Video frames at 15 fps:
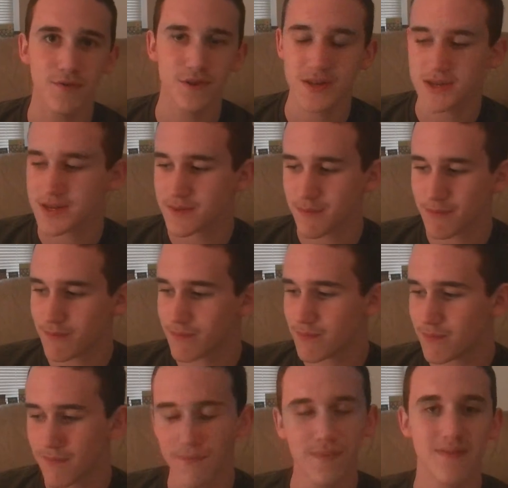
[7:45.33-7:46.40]
just
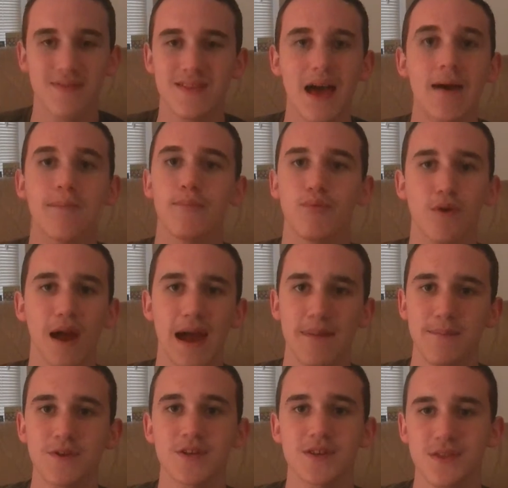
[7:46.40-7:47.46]
not Brad,
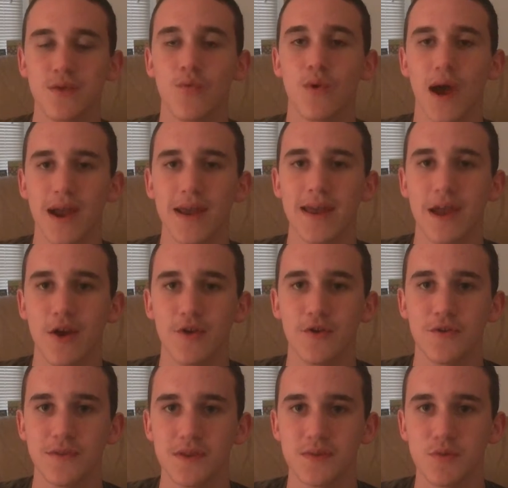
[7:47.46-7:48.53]
but just the whiny character
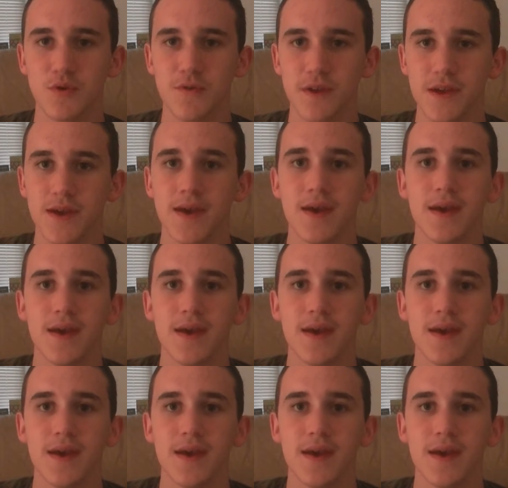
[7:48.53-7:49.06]
in this movie